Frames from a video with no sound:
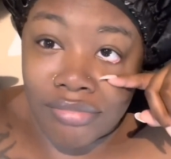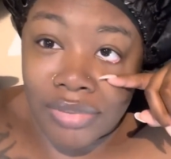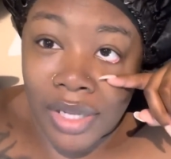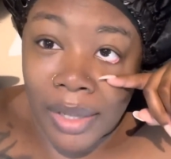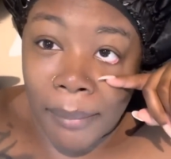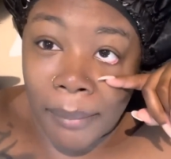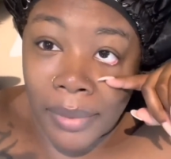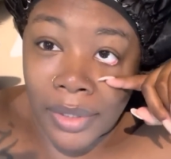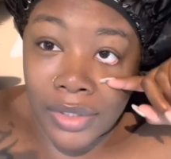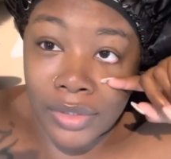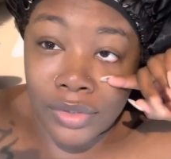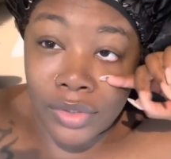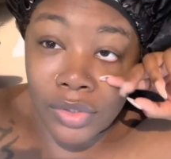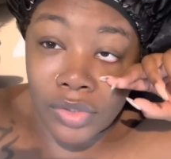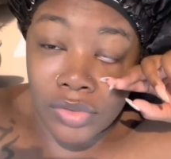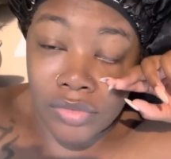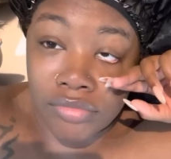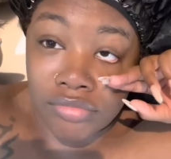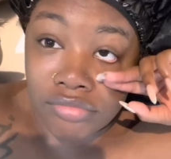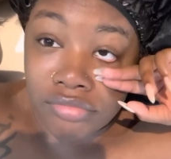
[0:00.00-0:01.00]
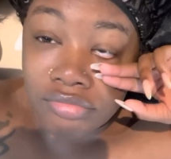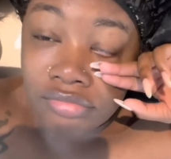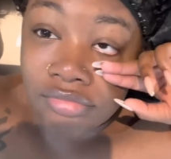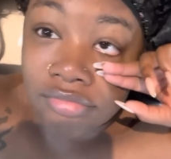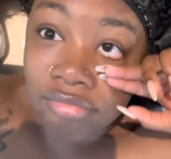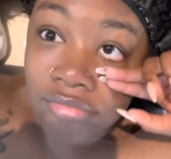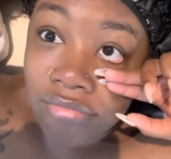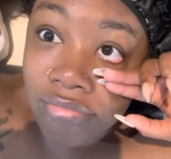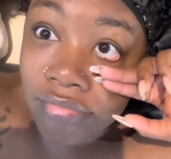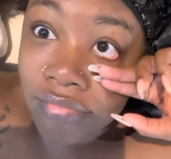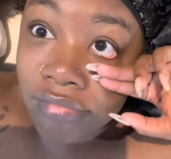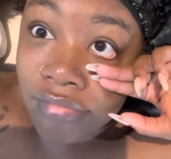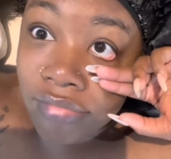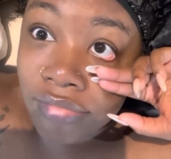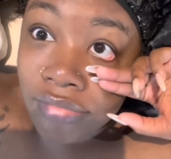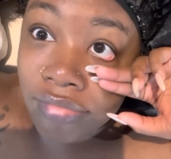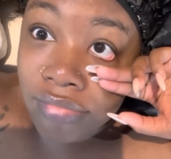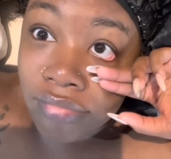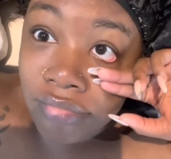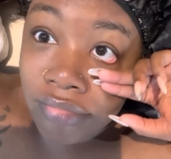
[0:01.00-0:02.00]
problem though you
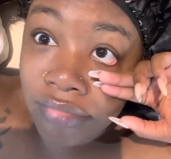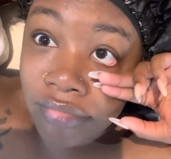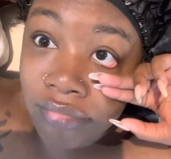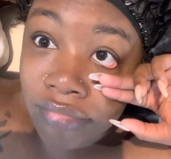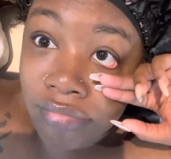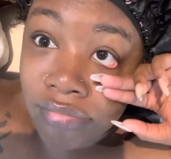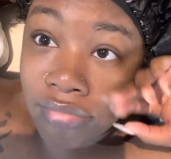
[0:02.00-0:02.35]
can't be yourself